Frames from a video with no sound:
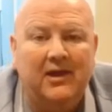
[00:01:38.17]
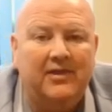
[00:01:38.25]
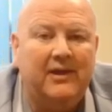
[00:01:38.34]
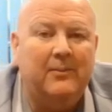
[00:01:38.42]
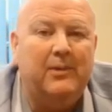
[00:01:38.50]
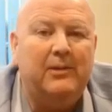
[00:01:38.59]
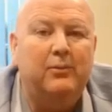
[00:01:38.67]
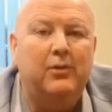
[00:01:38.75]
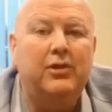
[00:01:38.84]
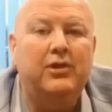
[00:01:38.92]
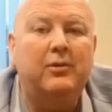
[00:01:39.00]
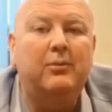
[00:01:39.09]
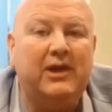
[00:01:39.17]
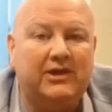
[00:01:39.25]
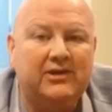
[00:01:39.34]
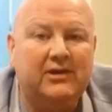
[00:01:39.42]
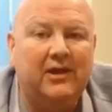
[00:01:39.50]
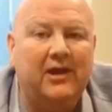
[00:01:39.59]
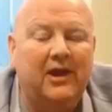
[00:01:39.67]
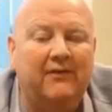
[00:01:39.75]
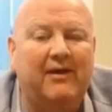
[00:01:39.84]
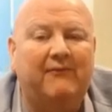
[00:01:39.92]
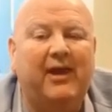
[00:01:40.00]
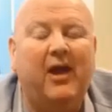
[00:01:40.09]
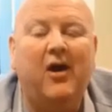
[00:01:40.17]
then we run the risk of having